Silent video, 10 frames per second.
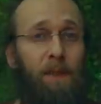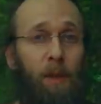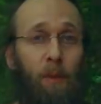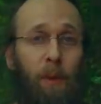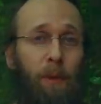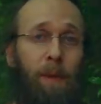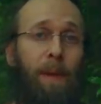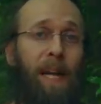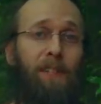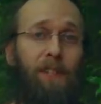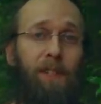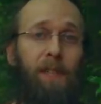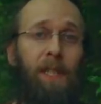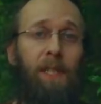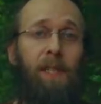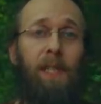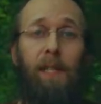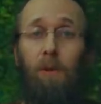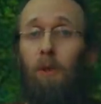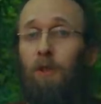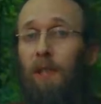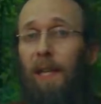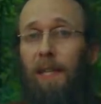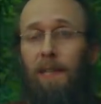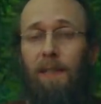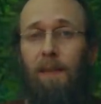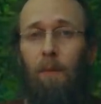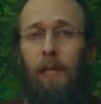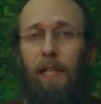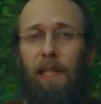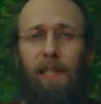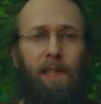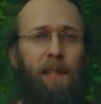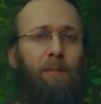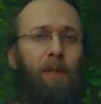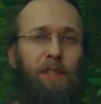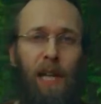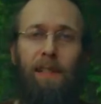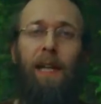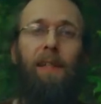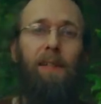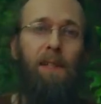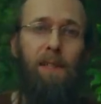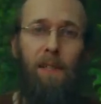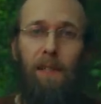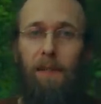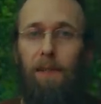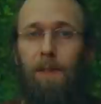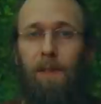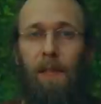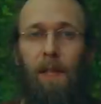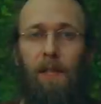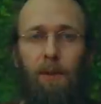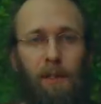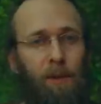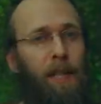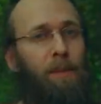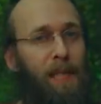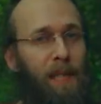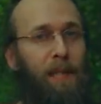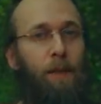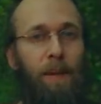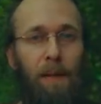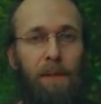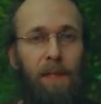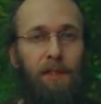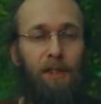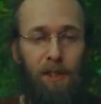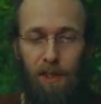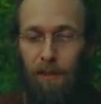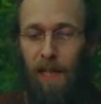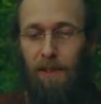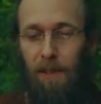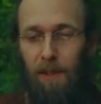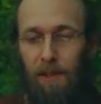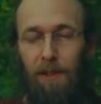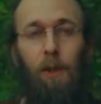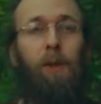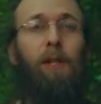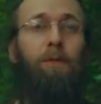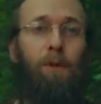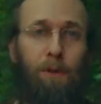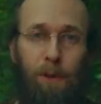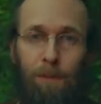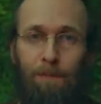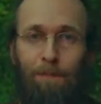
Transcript: or what we imagine it looks like, we can easily project that onto others. So I try to be clear about this just so that there's no confusion.